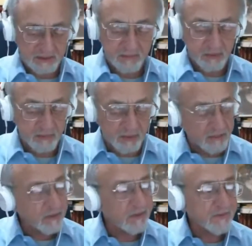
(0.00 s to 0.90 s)
A.W.
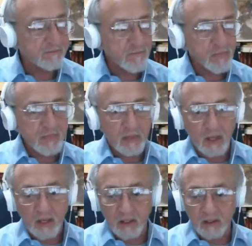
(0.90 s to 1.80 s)
Barber.
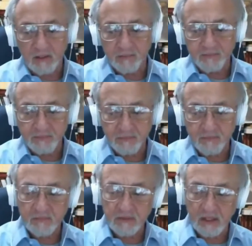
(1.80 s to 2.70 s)

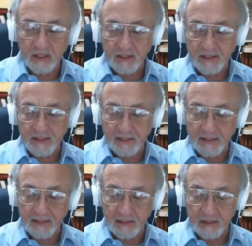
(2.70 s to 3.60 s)
Um,
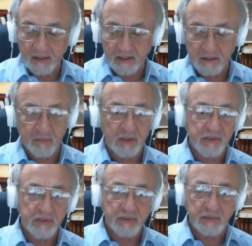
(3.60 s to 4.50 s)
I uh, am
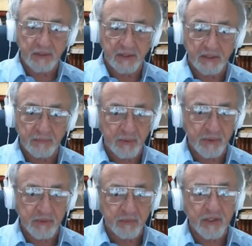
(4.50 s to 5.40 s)
also a
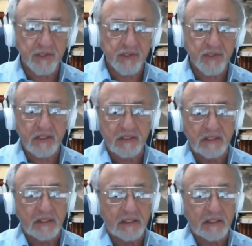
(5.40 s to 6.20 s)
Buddhist priest,